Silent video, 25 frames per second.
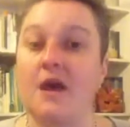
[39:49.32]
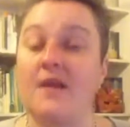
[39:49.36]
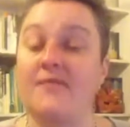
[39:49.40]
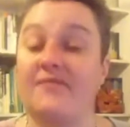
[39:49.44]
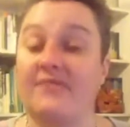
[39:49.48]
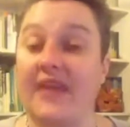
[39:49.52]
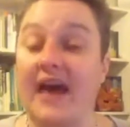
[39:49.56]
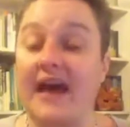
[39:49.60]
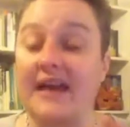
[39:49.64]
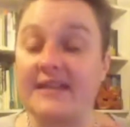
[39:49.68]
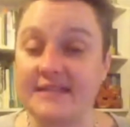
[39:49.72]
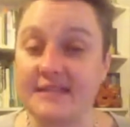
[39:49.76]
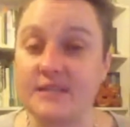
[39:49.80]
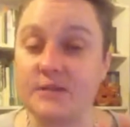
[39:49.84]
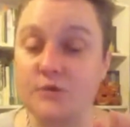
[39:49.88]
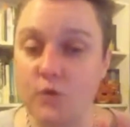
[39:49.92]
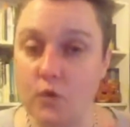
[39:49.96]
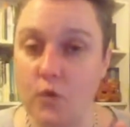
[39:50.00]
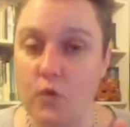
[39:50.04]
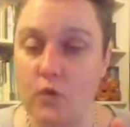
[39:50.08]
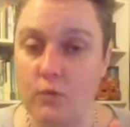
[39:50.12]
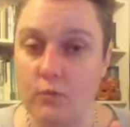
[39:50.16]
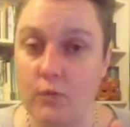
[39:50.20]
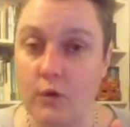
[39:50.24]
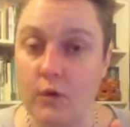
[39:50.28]
That's
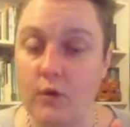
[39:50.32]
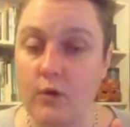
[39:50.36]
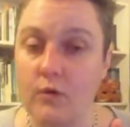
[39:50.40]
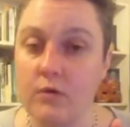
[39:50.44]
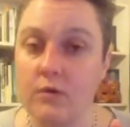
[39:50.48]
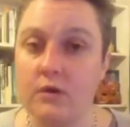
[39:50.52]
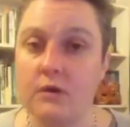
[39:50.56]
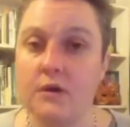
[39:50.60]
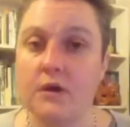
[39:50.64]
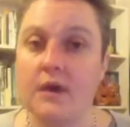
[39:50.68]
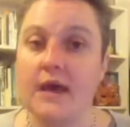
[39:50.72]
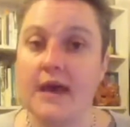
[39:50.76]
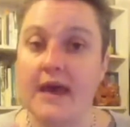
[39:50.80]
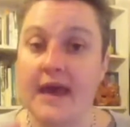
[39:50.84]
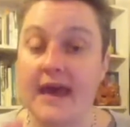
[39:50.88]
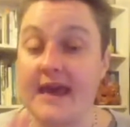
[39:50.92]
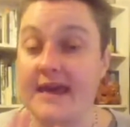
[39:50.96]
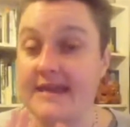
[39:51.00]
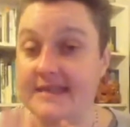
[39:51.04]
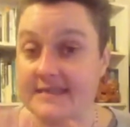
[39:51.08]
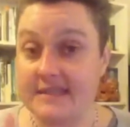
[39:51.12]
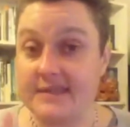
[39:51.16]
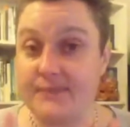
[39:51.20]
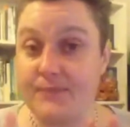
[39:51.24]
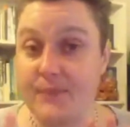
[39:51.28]
normal.
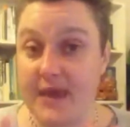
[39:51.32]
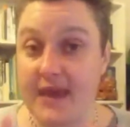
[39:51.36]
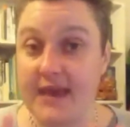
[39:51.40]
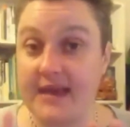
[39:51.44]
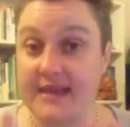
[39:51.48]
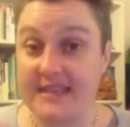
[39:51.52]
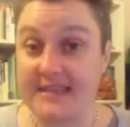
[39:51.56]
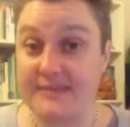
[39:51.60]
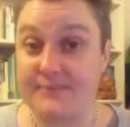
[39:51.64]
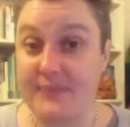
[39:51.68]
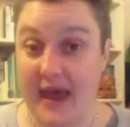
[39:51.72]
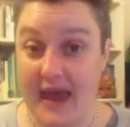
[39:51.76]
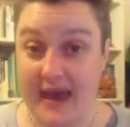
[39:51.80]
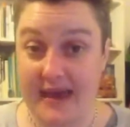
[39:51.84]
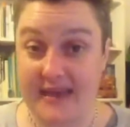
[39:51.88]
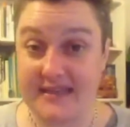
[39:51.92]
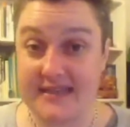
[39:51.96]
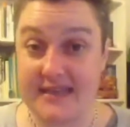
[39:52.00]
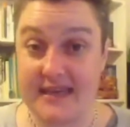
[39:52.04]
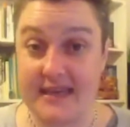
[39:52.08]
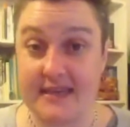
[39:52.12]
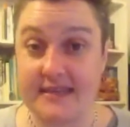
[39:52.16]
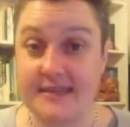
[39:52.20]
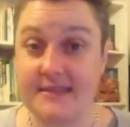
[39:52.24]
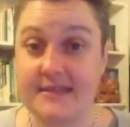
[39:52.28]
It's to be
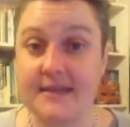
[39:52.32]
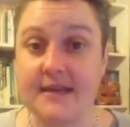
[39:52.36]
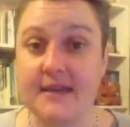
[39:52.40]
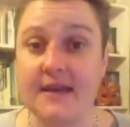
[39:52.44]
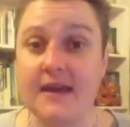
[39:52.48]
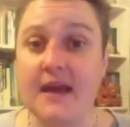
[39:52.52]
expected.